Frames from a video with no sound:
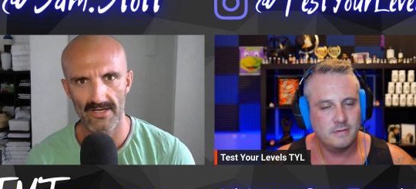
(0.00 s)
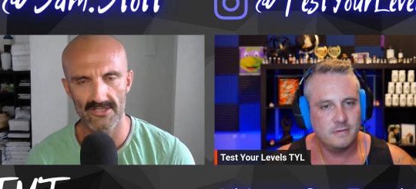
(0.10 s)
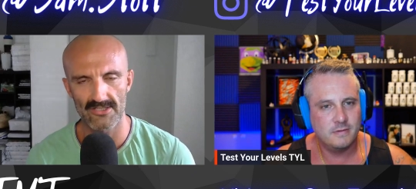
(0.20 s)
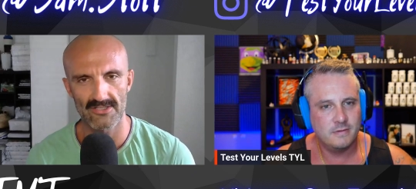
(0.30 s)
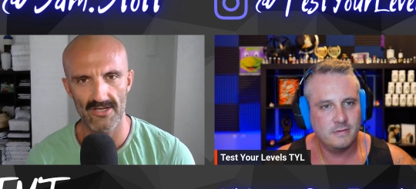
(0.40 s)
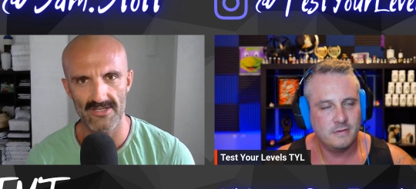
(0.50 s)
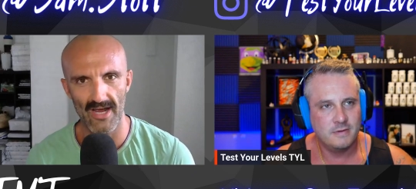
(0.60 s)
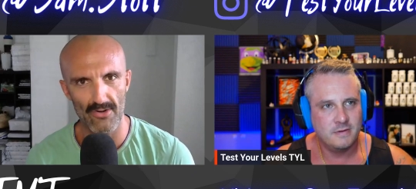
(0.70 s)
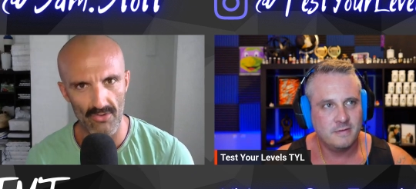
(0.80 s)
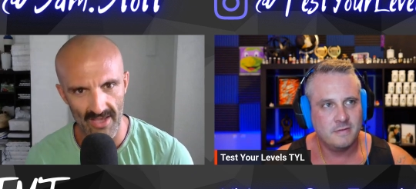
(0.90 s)
Speaker 1: It just doesn't.
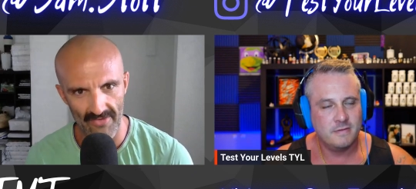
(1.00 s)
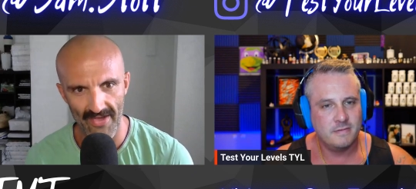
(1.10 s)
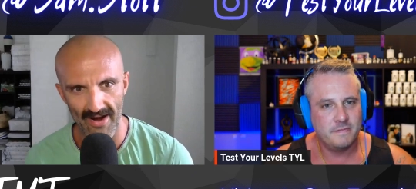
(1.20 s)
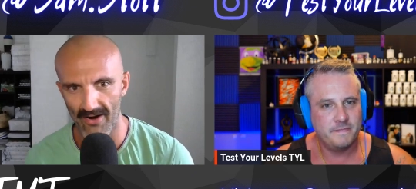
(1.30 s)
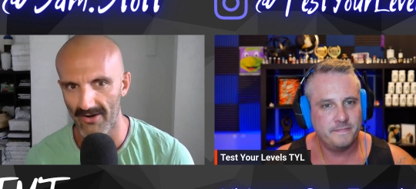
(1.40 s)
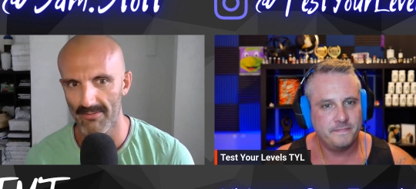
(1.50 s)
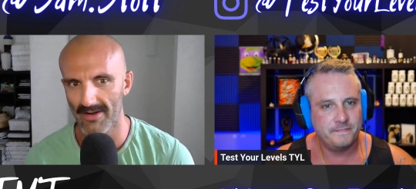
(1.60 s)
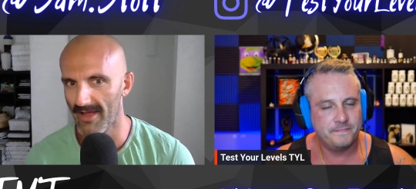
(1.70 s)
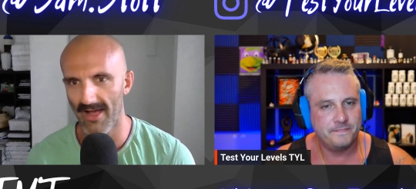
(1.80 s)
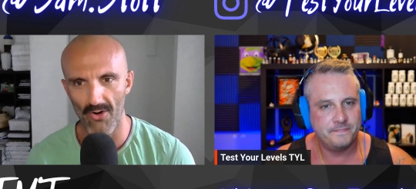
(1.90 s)
I don't get that
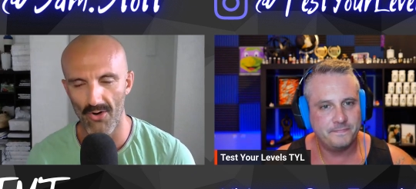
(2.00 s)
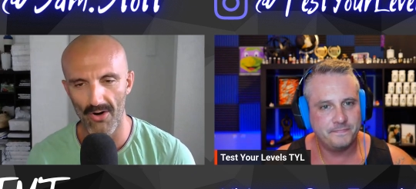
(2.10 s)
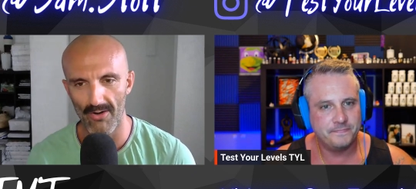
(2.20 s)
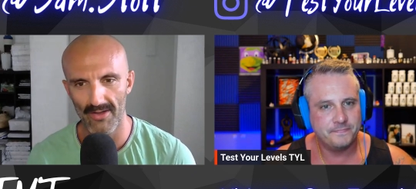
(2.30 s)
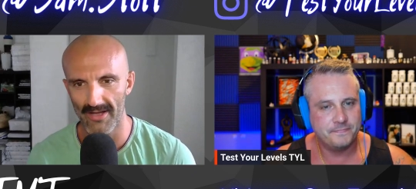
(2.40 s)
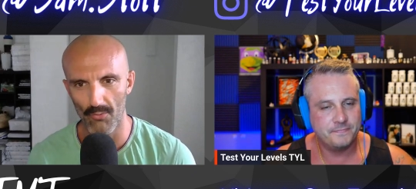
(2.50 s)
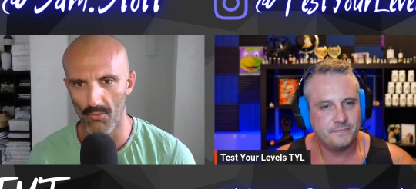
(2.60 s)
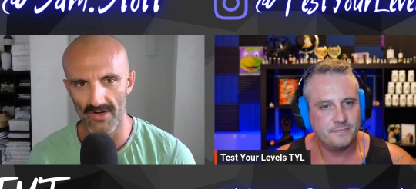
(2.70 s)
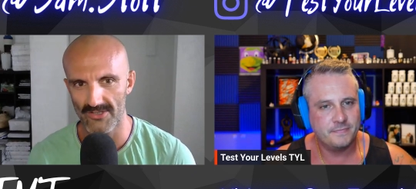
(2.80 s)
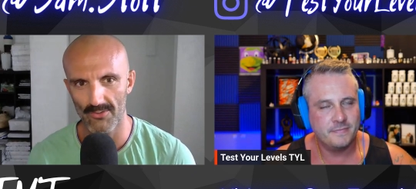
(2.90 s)
argument at all,
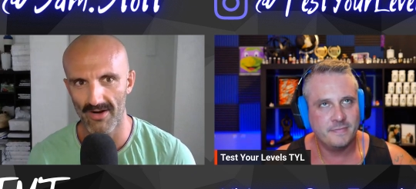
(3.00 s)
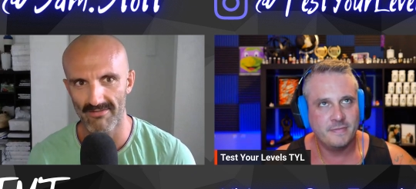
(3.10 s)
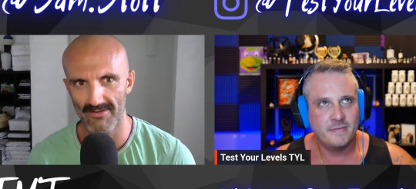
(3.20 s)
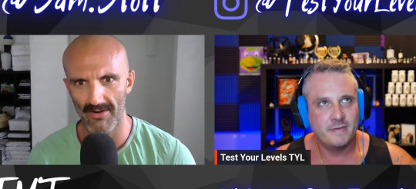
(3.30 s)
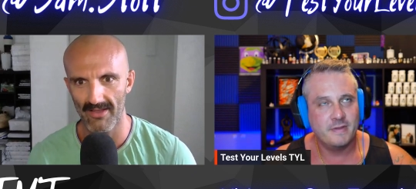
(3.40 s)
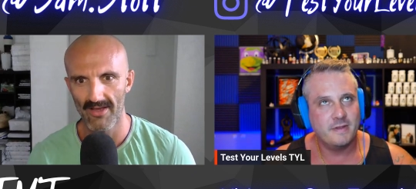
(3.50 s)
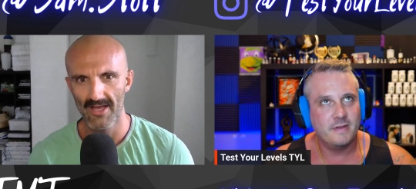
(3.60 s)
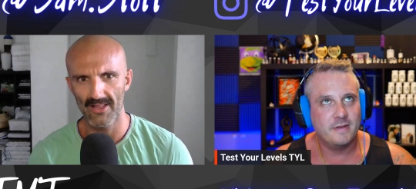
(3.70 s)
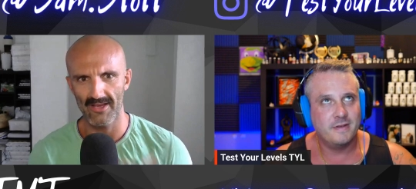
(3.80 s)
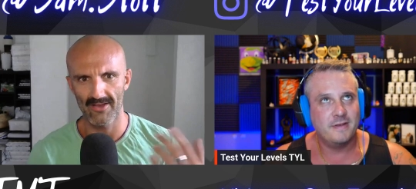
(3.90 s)
whatsoever. Like,
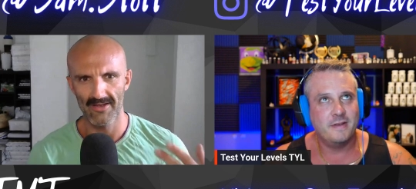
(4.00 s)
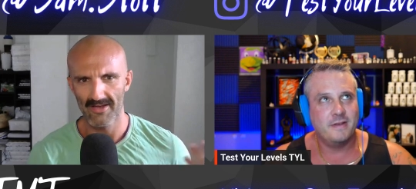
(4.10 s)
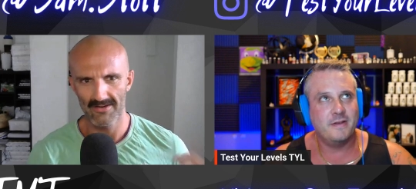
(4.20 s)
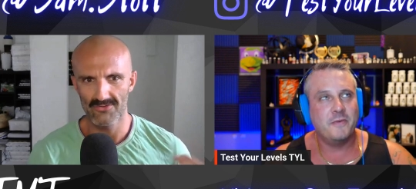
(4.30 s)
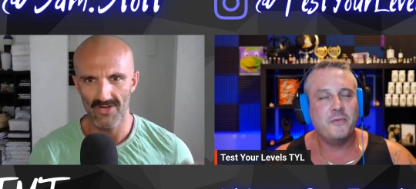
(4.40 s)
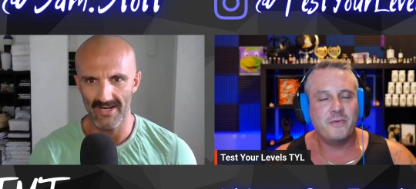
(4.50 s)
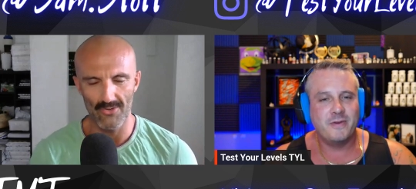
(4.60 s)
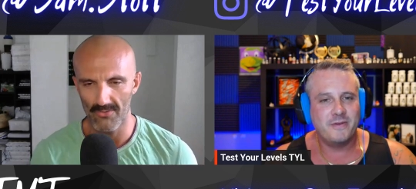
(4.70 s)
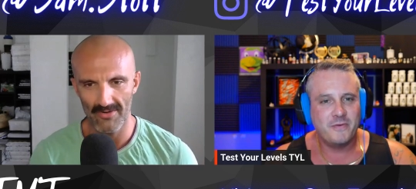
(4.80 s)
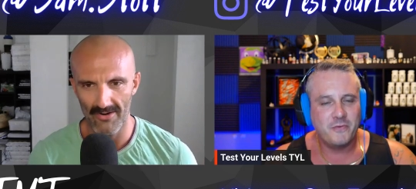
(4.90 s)
like I
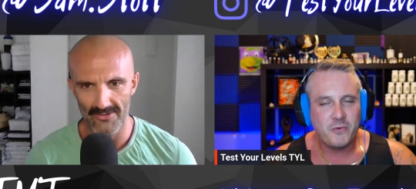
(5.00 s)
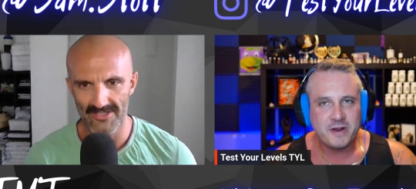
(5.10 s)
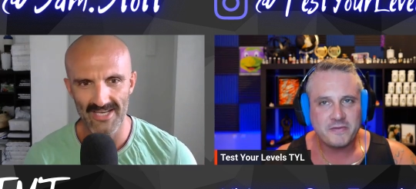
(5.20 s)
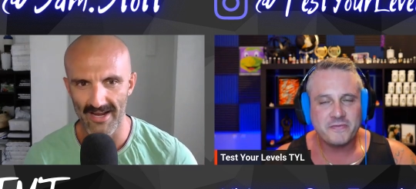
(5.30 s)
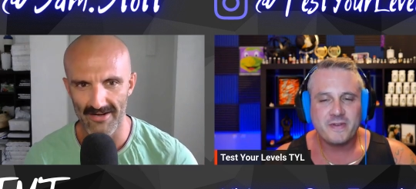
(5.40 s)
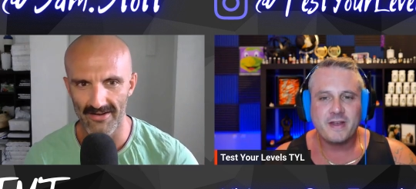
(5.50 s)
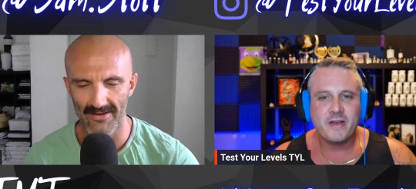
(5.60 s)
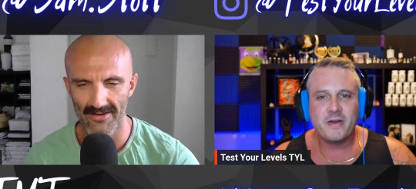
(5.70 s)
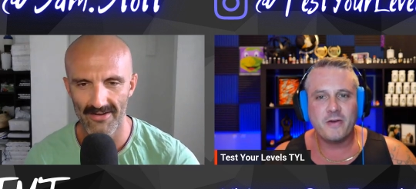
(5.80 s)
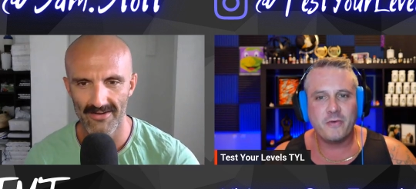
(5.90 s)
don't what if, understand
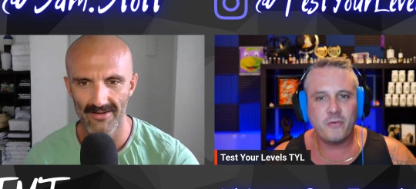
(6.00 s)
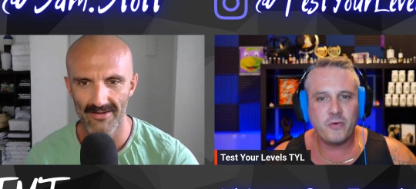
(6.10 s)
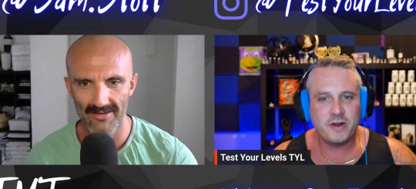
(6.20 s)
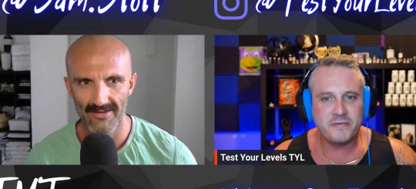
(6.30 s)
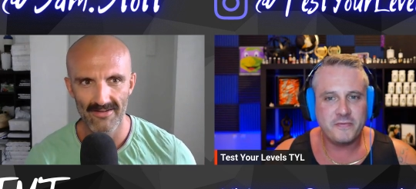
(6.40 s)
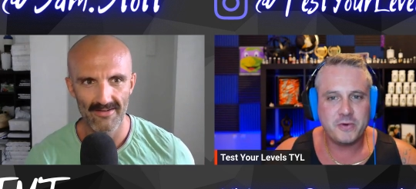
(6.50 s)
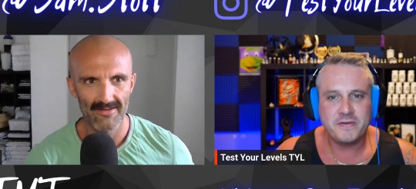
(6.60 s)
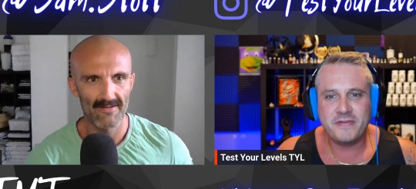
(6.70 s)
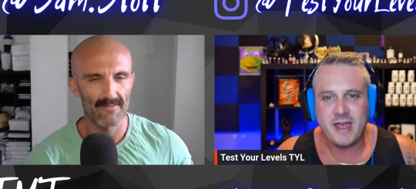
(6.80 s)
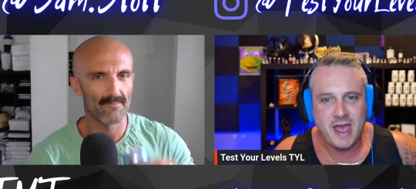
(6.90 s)
it.
Speaker 2: What if, what if the
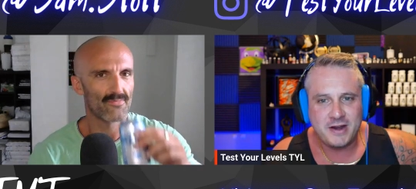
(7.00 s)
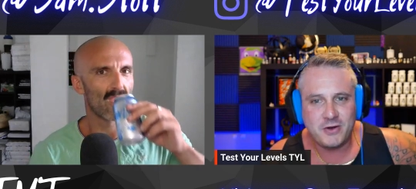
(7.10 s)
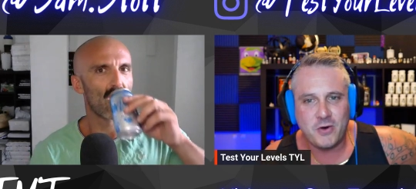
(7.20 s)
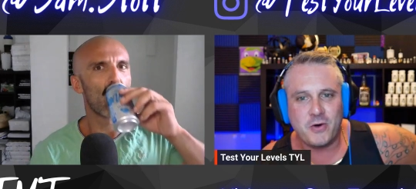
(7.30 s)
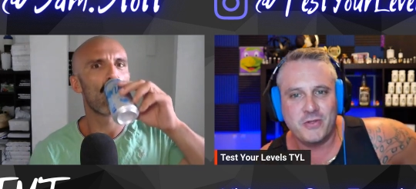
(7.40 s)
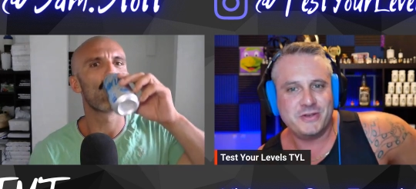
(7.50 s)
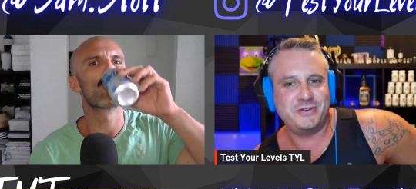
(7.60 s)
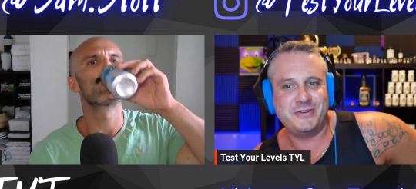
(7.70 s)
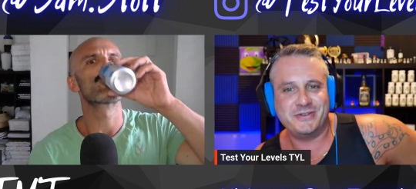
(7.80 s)
end goal? And this is just a